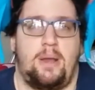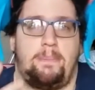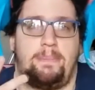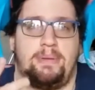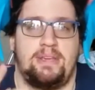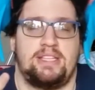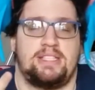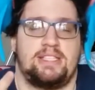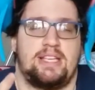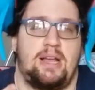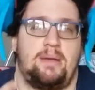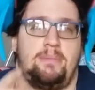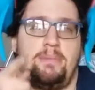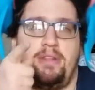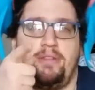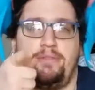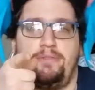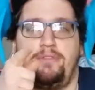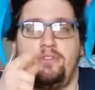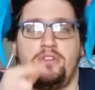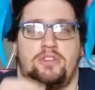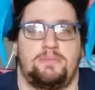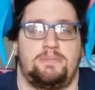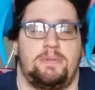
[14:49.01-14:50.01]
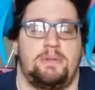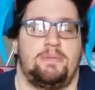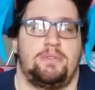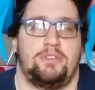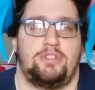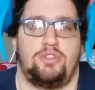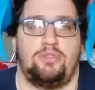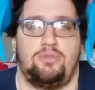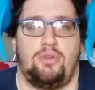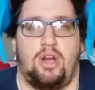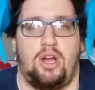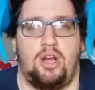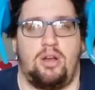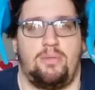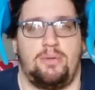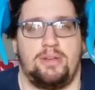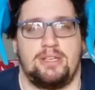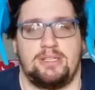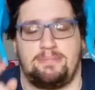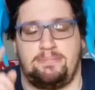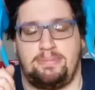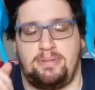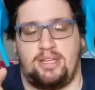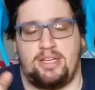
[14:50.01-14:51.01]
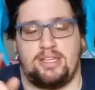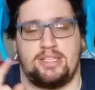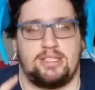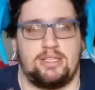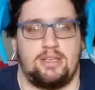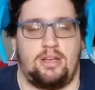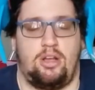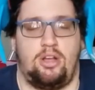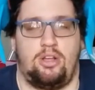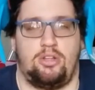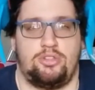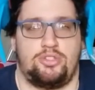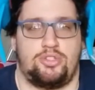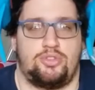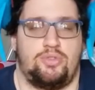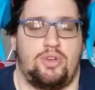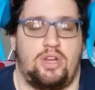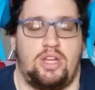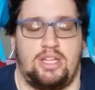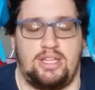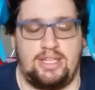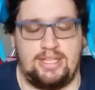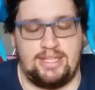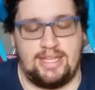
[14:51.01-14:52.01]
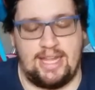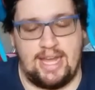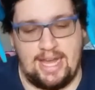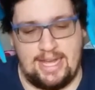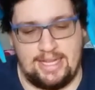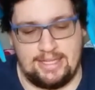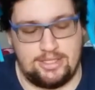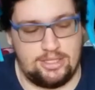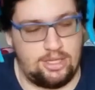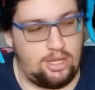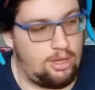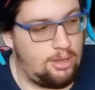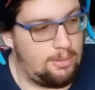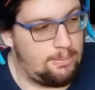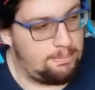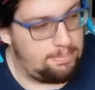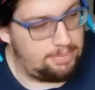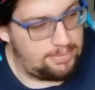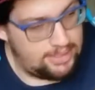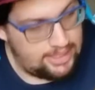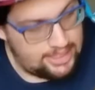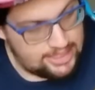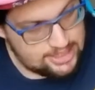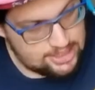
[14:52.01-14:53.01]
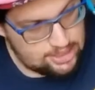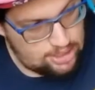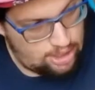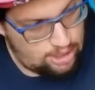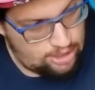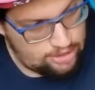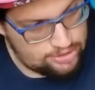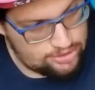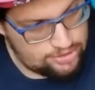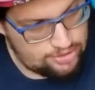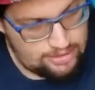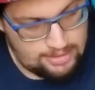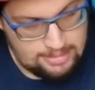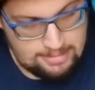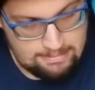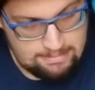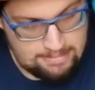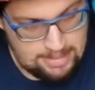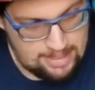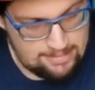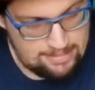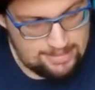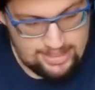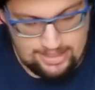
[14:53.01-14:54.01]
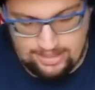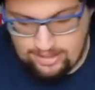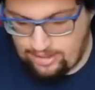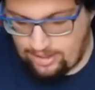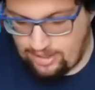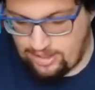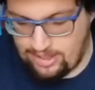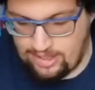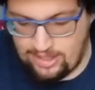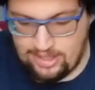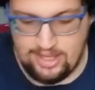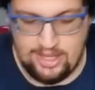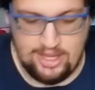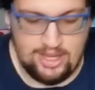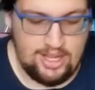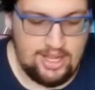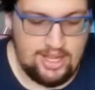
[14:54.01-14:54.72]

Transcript: Peace out. May the force be with you always. Plus, ultra, la tome, plus, ultra, baby girl.